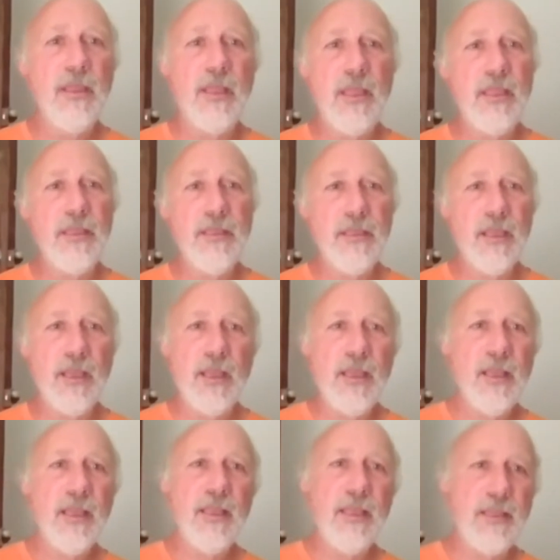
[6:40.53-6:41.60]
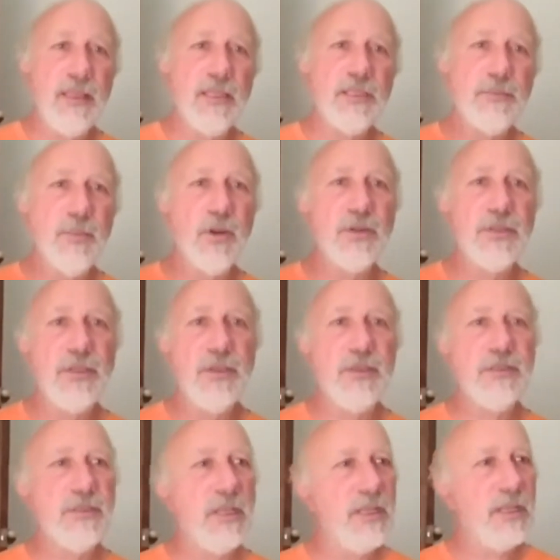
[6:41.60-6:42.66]
And his mercy
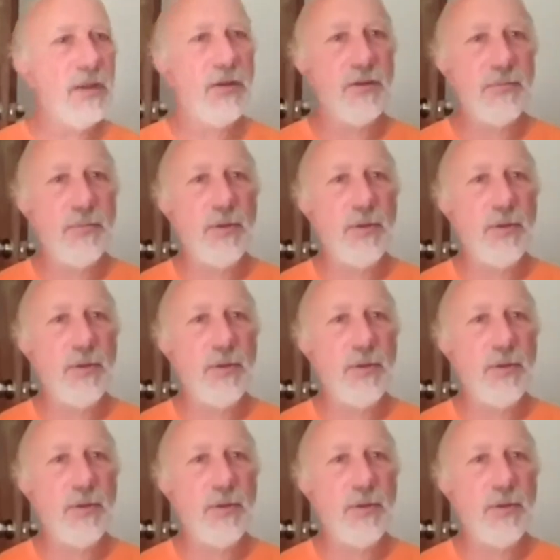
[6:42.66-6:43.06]
said, here,